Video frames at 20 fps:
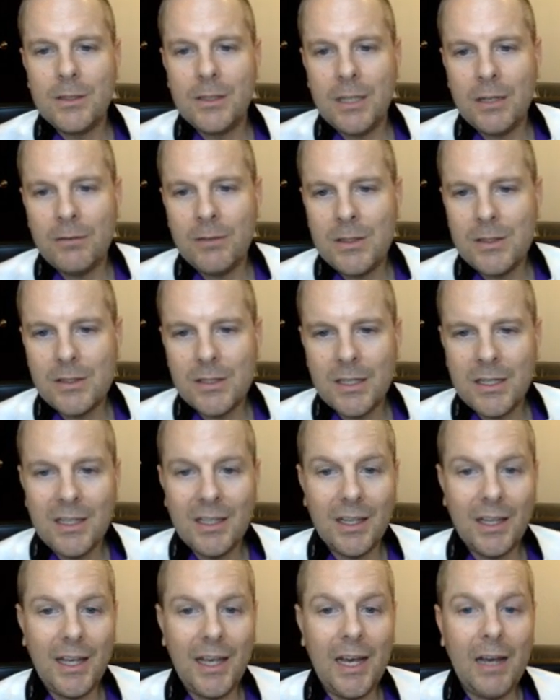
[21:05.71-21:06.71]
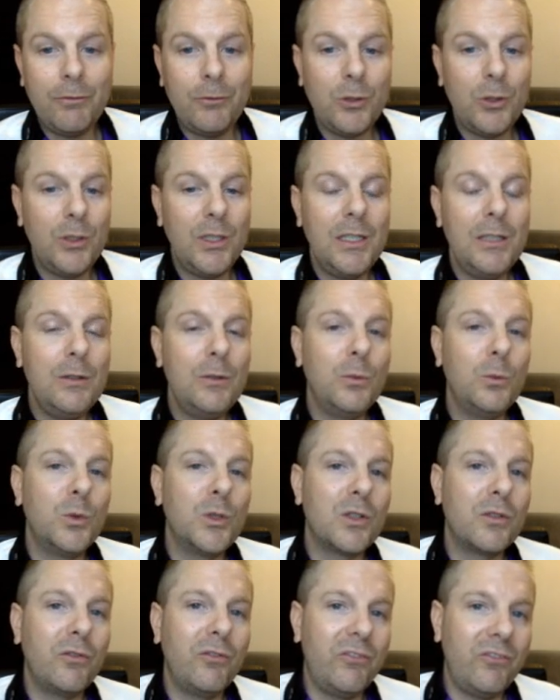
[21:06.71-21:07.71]
Kevin is saying after he
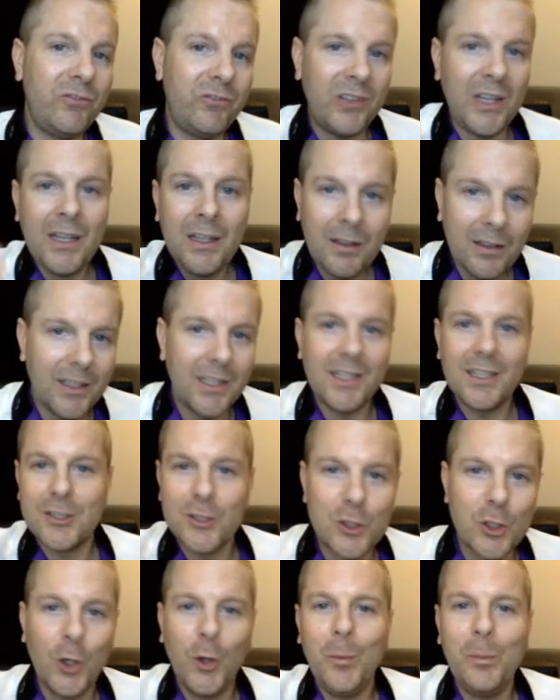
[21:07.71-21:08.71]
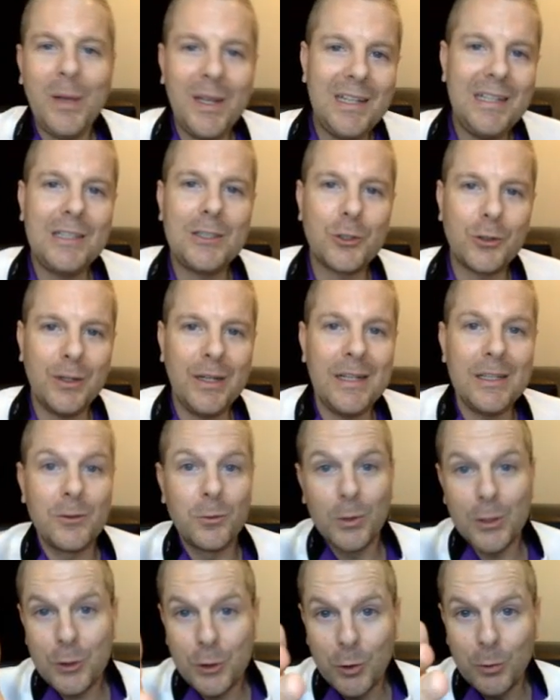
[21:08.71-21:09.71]
was failing so many trades,
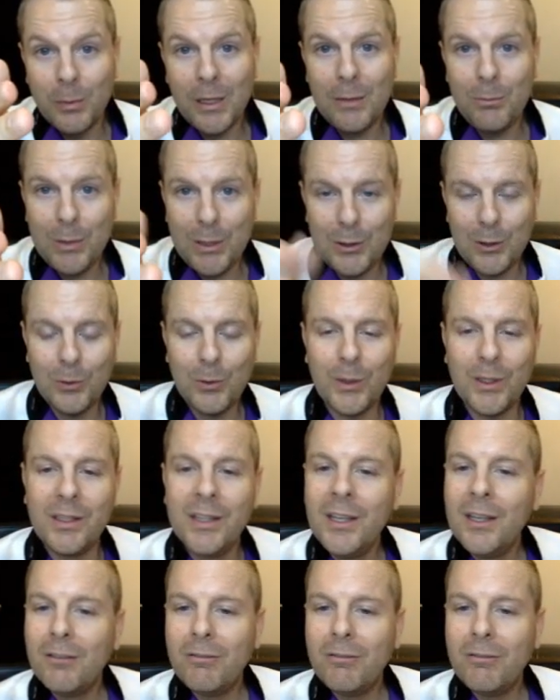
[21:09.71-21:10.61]
which you may be doing,